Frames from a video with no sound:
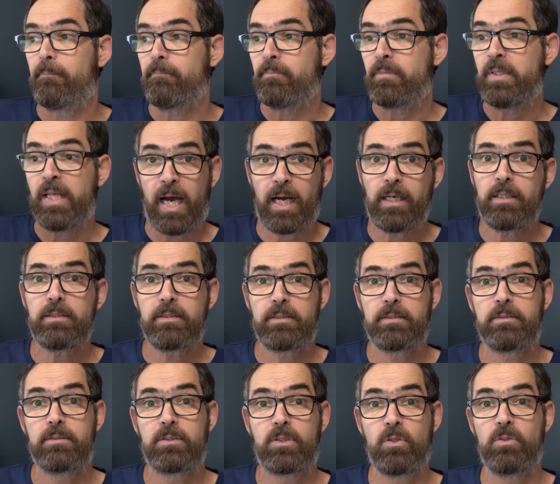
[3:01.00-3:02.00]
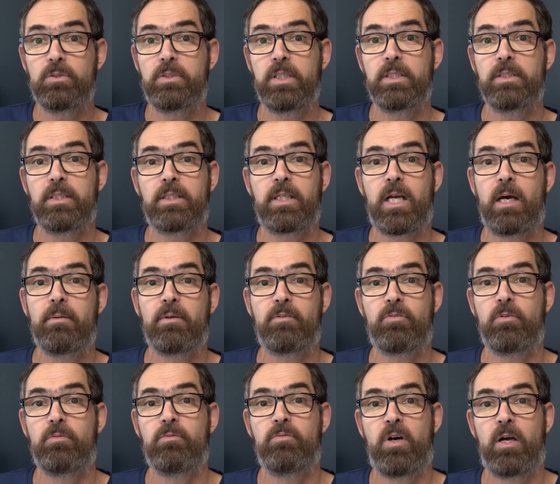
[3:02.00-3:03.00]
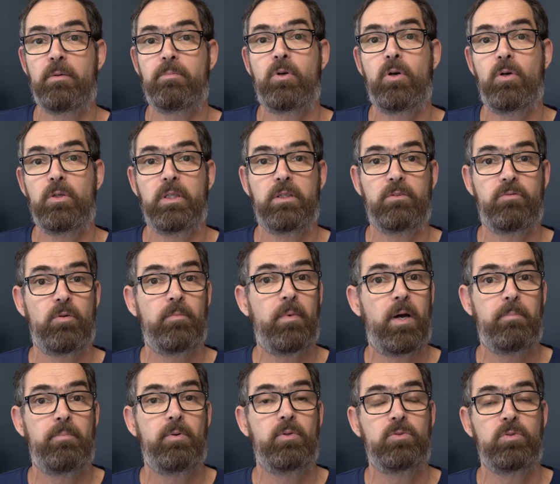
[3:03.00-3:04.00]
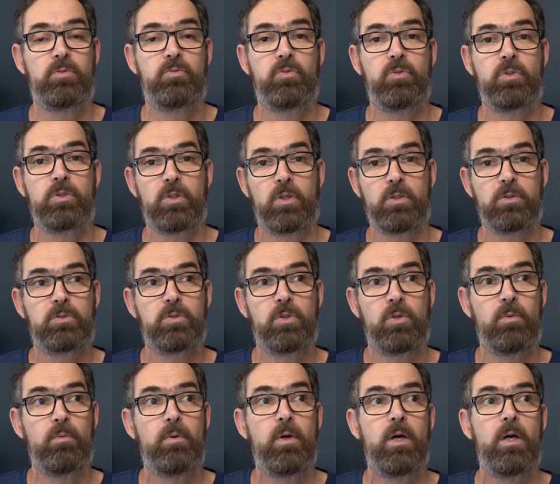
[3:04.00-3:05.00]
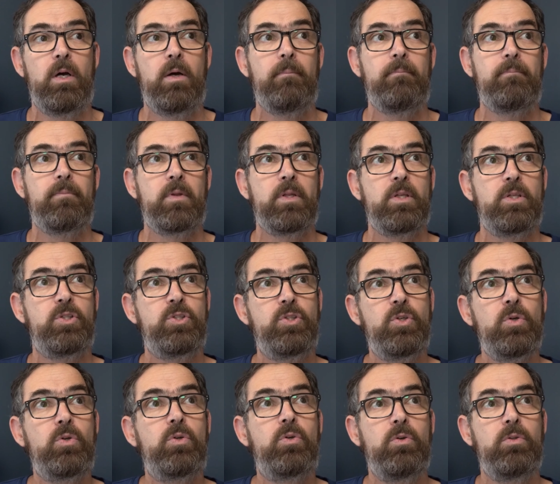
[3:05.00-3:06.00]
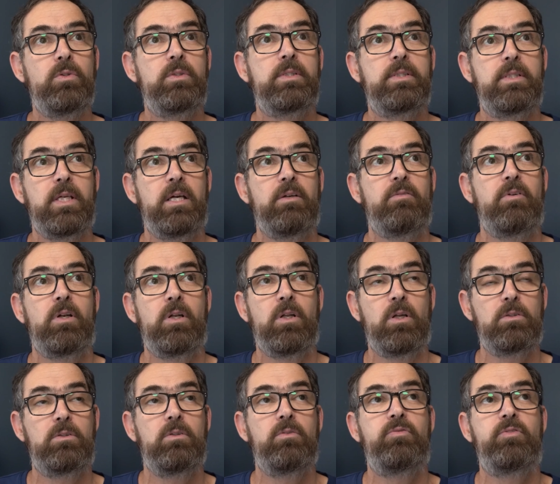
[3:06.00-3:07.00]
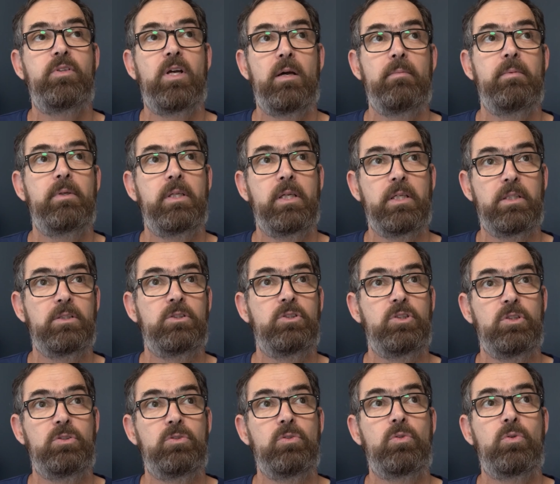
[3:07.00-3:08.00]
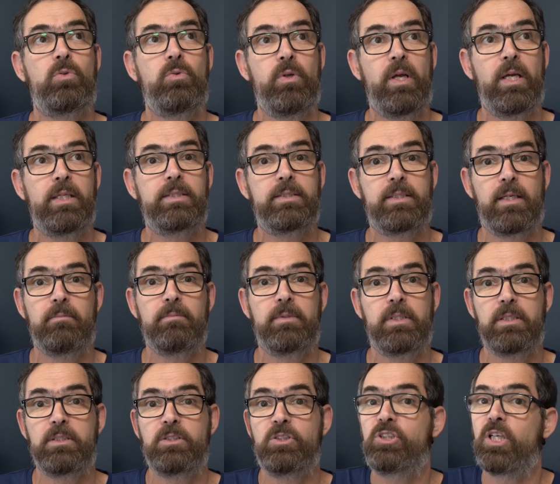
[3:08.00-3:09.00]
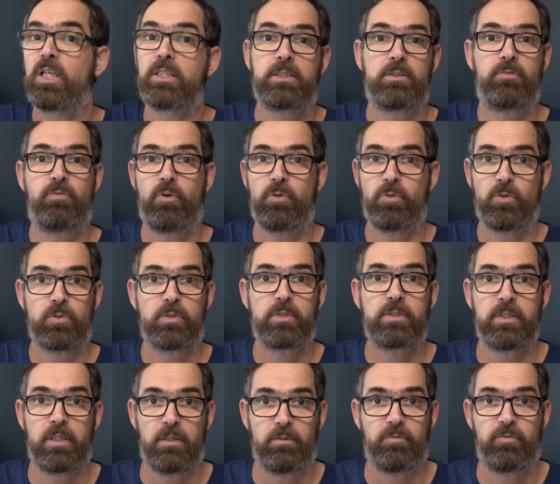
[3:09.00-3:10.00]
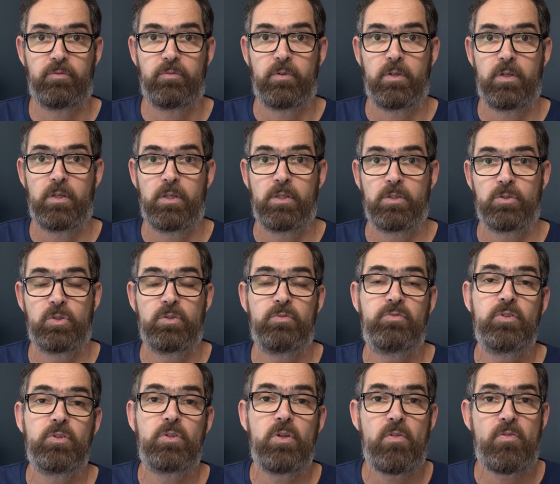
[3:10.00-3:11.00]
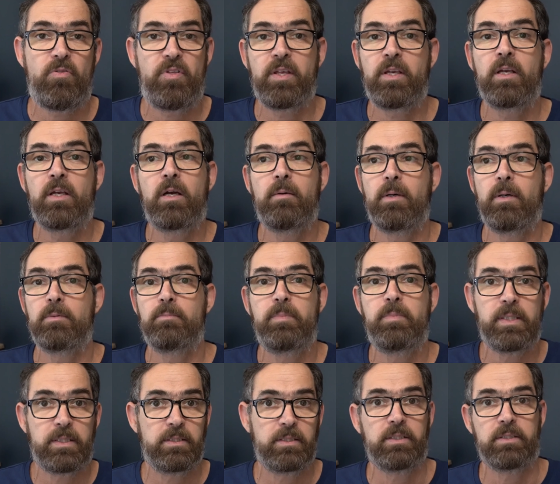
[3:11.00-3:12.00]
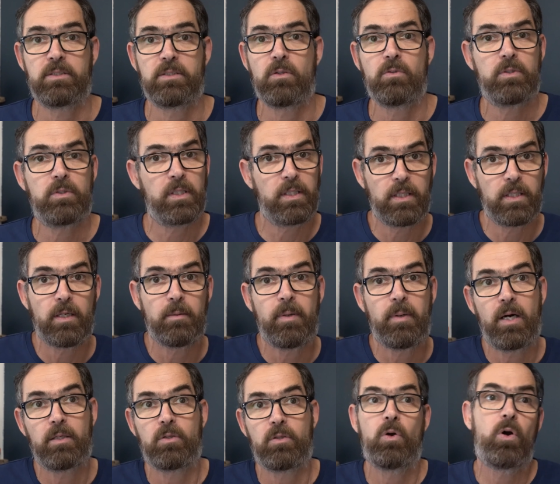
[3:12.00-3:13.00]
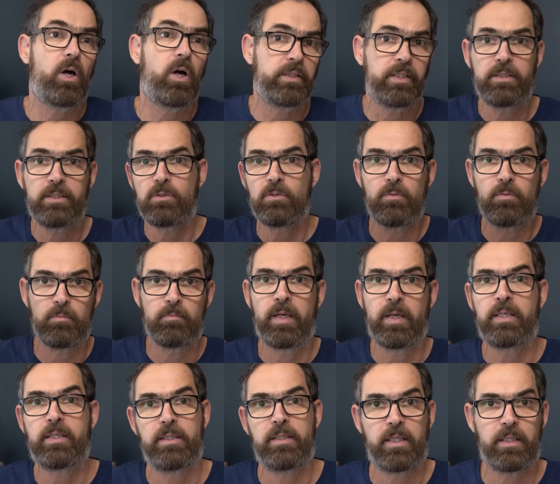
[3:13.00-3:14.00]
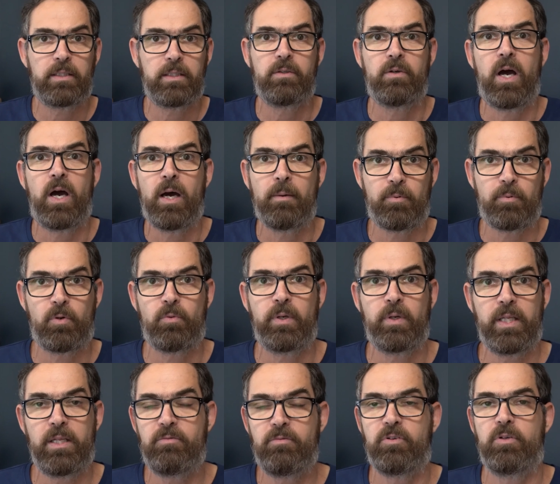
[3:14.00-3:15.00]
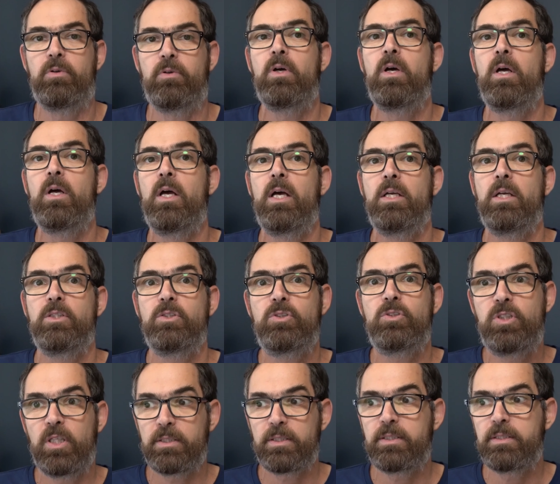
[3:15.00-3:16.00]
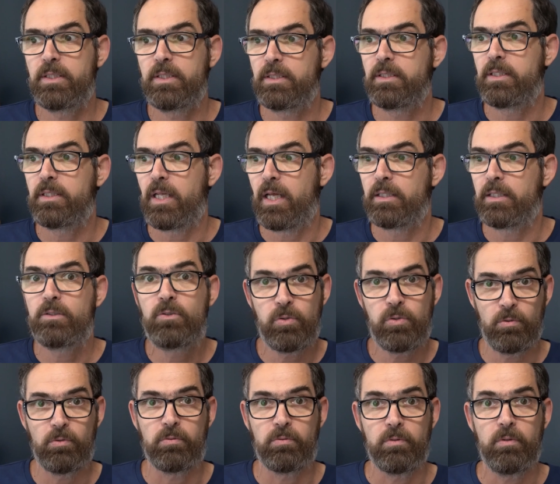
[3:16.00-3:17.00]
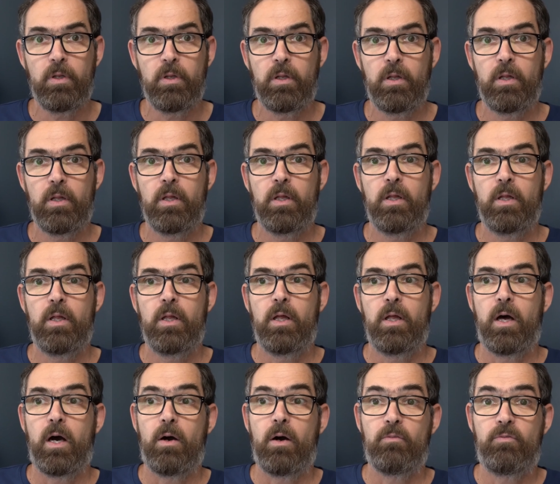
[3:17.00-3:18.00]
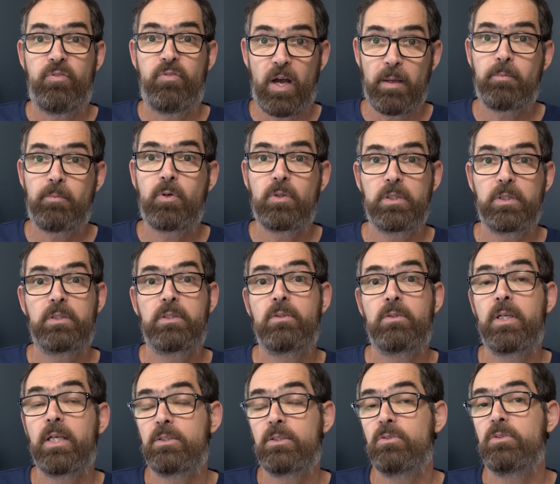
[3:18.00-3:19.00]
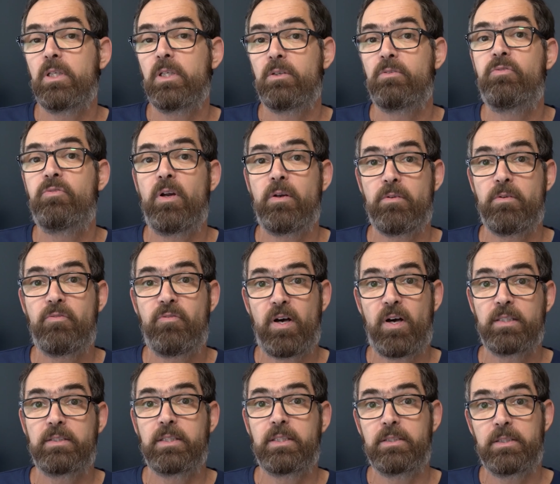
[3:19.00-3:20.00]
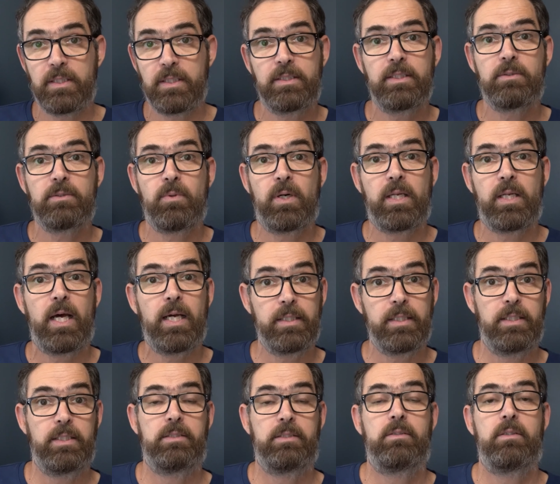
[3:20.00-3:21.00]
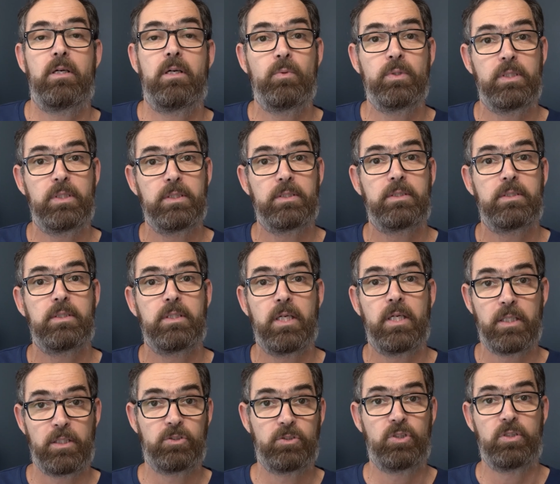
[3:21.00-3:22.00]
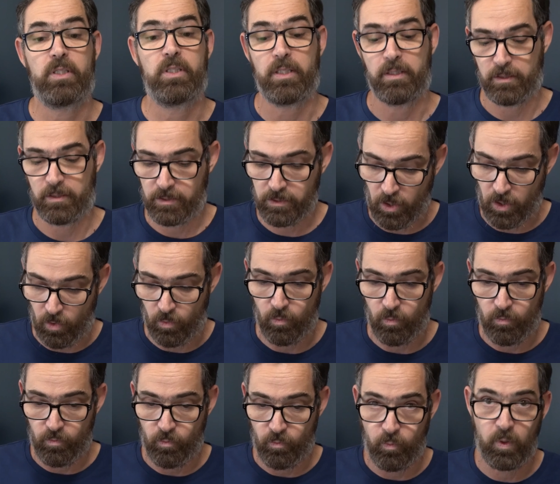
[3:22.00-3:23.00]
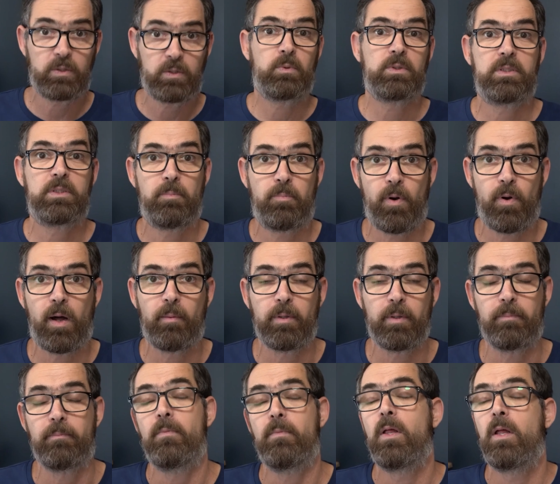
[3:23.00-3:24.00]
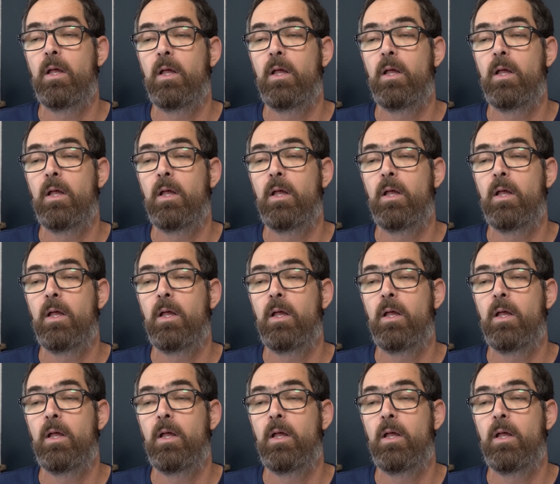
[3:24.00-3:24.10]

The other good thing that's coming from vibe coding, from my point of view, is also you could save a lot of time and energy to create something just for yourself. So if you don't thinking about business, not thinking about, oh, I need to make another app or whatever, you just need a tool. Vibe coding can get you there very fast, and this is what I did with this energy thing. So what was the problem?